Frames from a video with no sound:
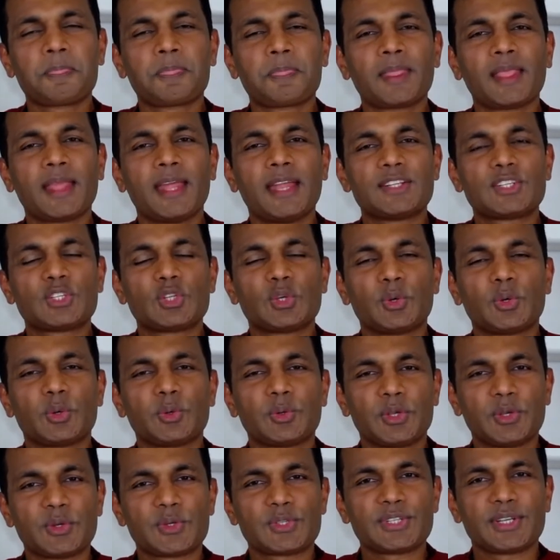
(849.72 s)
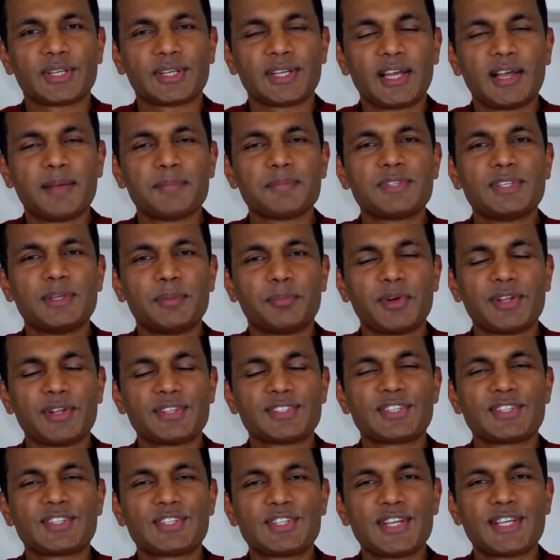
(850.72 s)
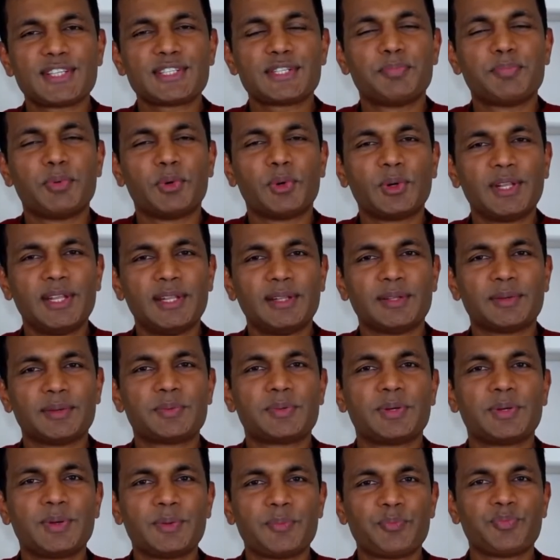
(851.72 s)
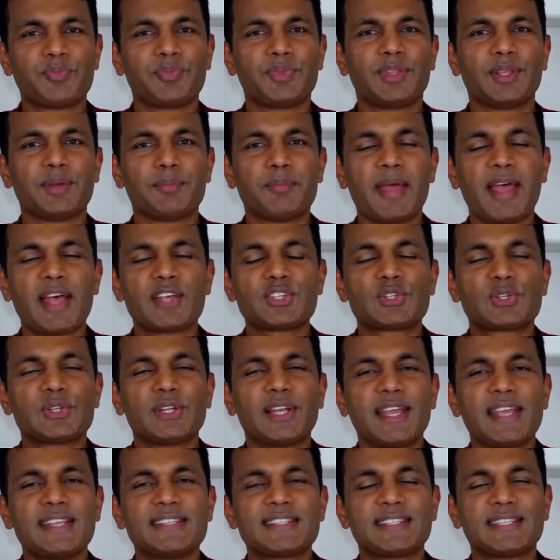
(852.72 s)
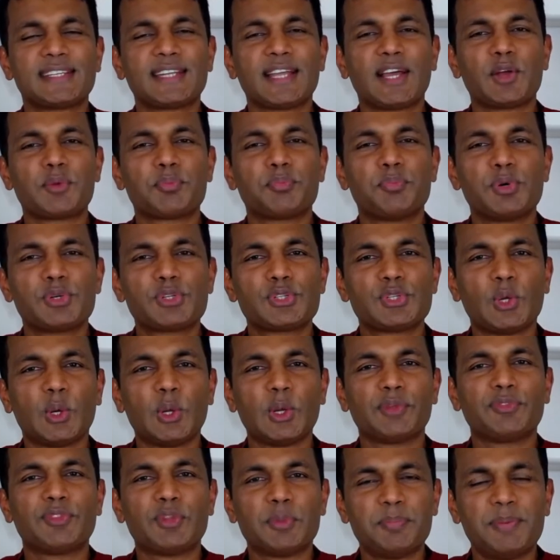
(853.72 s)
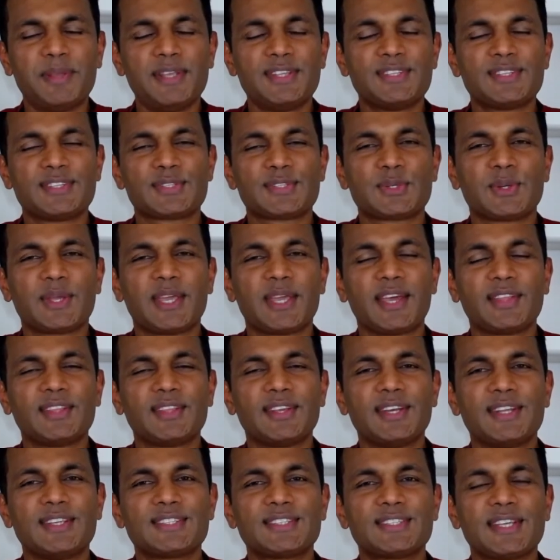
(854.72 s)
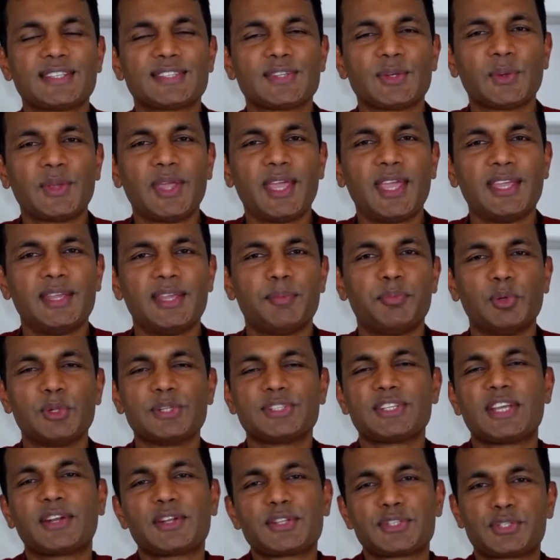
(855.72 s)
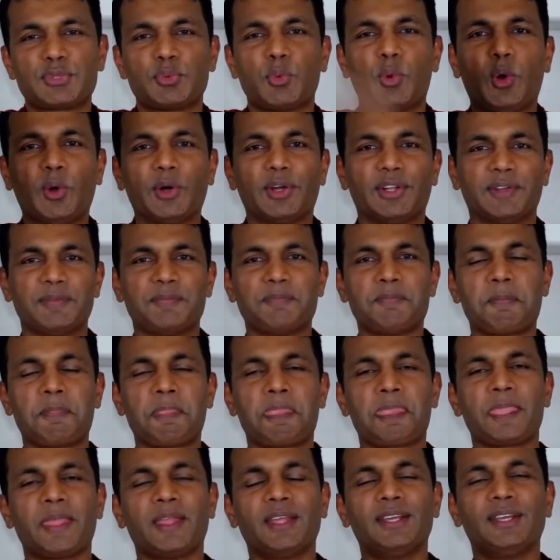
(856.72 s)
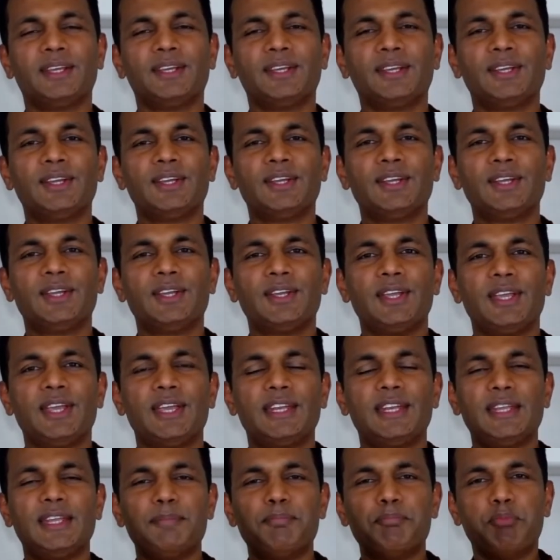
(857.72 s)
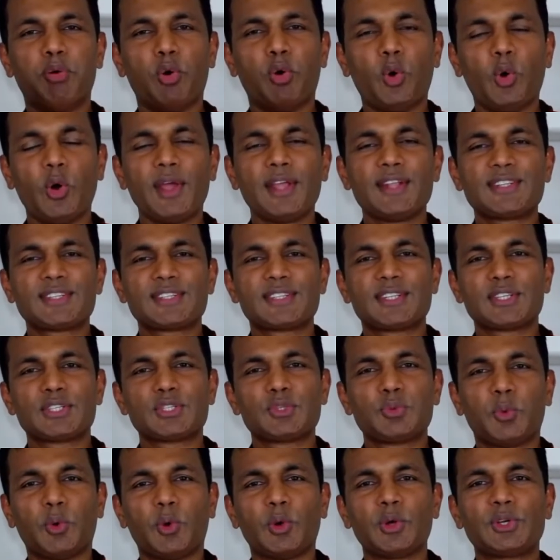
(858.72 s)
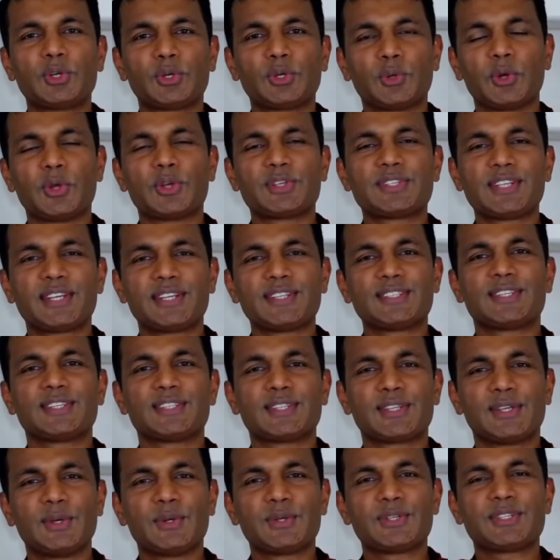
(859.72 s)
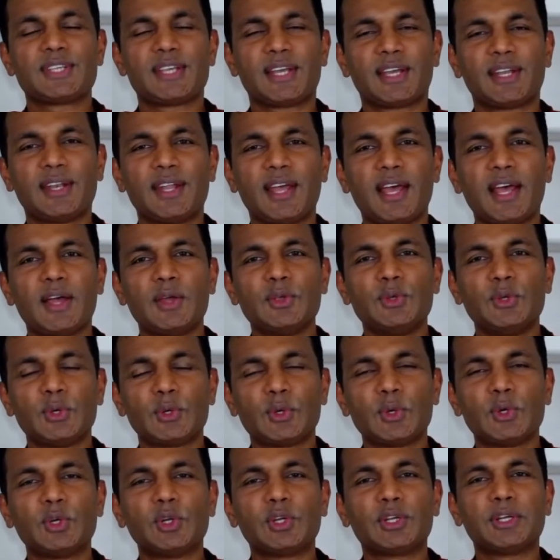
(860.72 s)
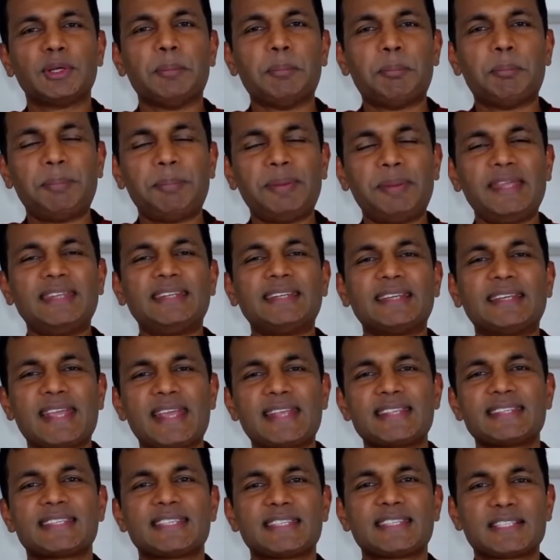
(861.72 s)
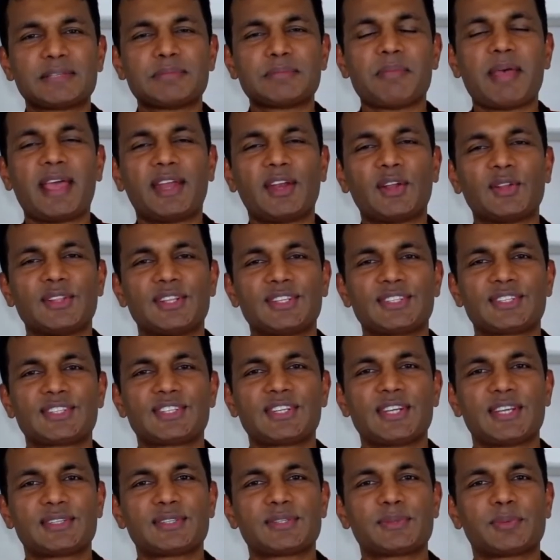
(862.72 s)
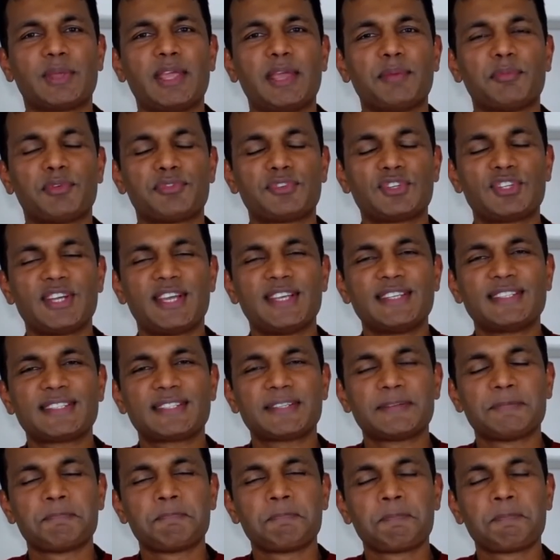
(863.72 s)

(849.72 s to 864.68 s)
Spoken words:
And so Gyosa comes, he brings the chessboard, the master lays it out, puts all of the pieces together, and he says, okay, he pulls out a sword. And he points the sword to Gyosa and says, Gyosa, now you're going to compete against this man on this game of chess.